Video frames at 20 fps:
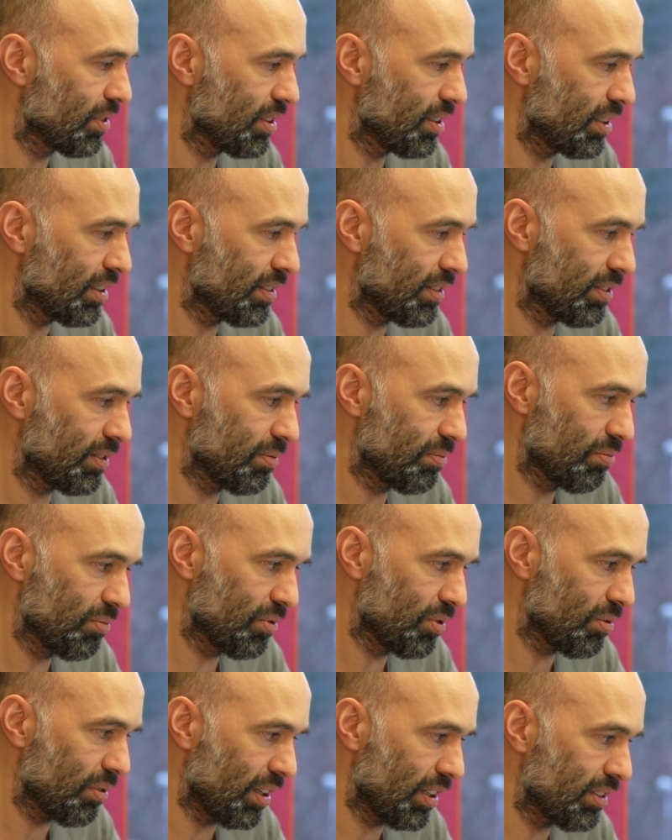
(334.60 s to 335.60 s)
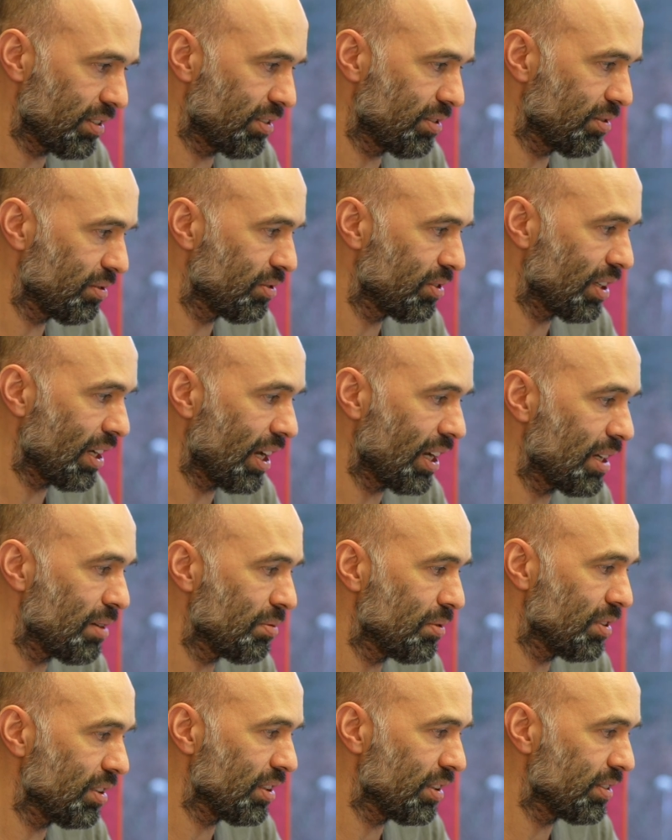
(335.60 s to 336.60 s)
It's quite
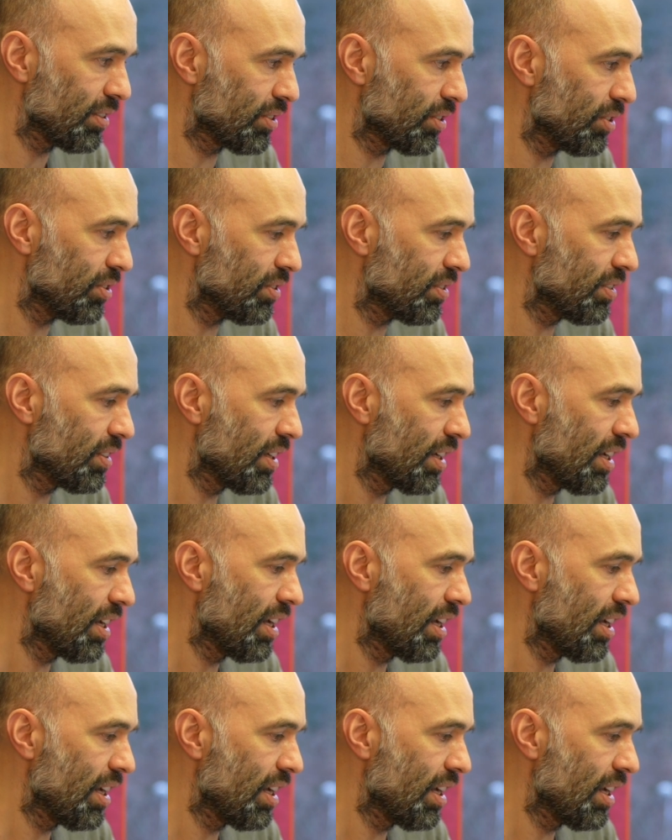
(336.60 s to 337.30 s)
reliable and good.